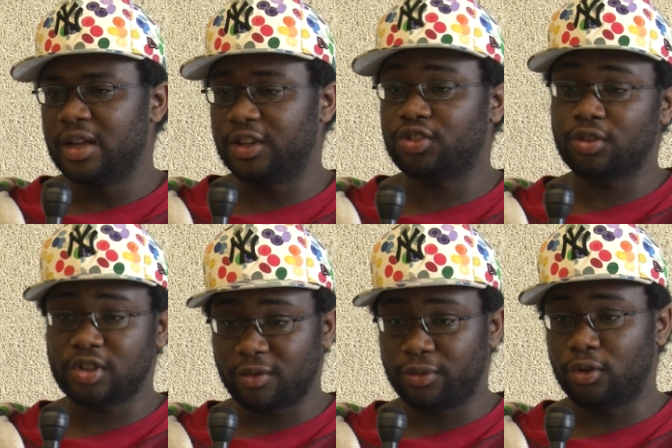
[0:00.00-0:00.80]
It starts
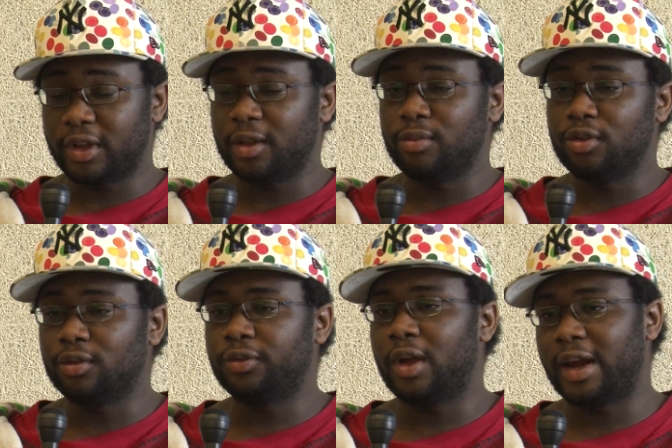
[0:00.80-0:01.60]
off looking
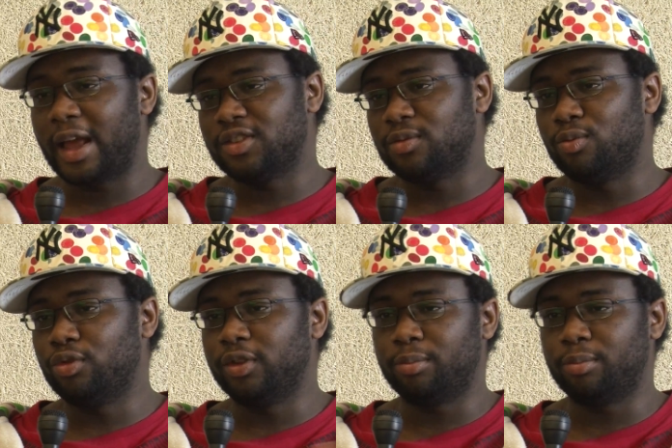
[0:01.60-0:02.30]
beautiful, and as the movie